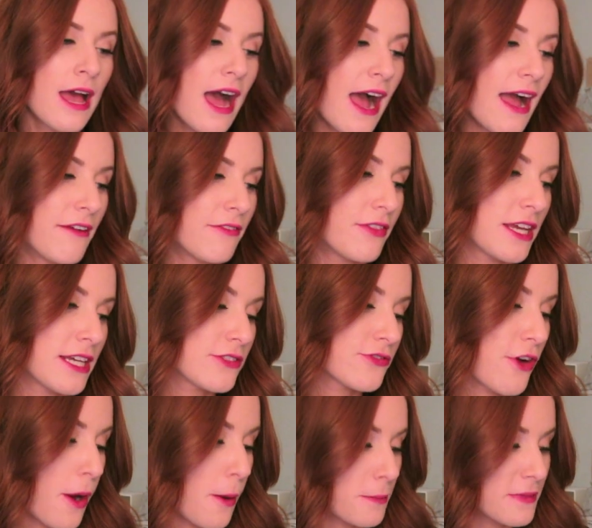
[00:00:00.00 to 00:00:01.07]
I have things
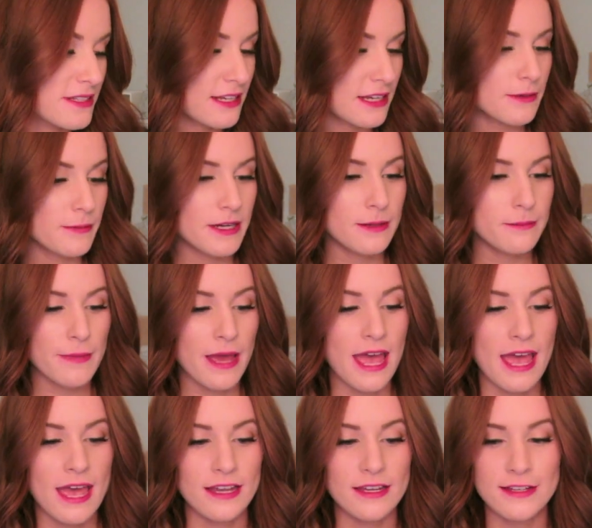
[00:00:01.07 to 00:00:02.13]
from Sigma,
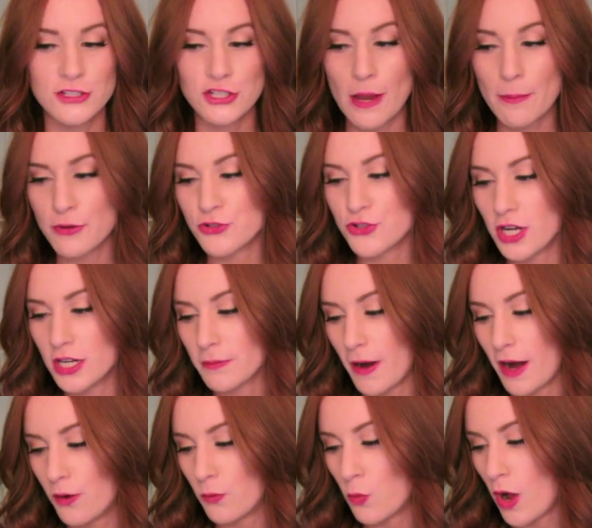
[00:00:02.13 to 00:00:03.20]
MAC, Shoppers Drug
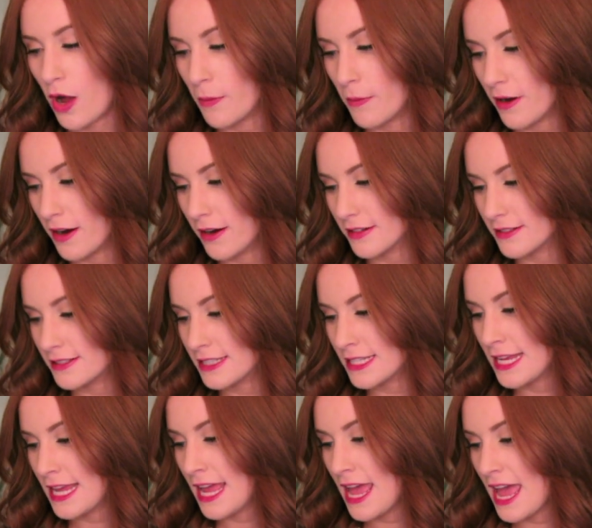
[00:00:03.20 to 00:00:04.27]
Mart, Walmart,